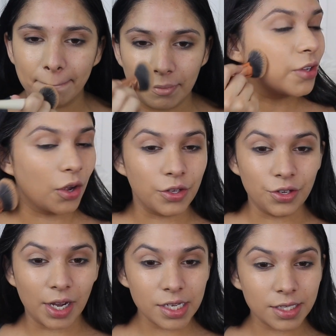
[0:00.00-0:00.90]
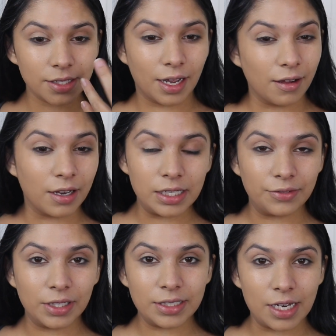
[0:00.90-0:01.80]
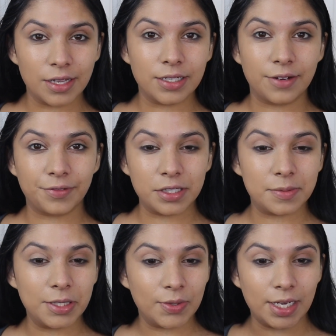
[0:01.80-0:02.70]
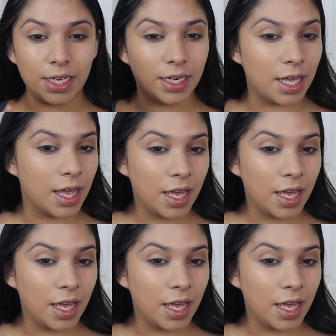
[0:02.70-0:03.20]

So you guys can definitely tell the difference between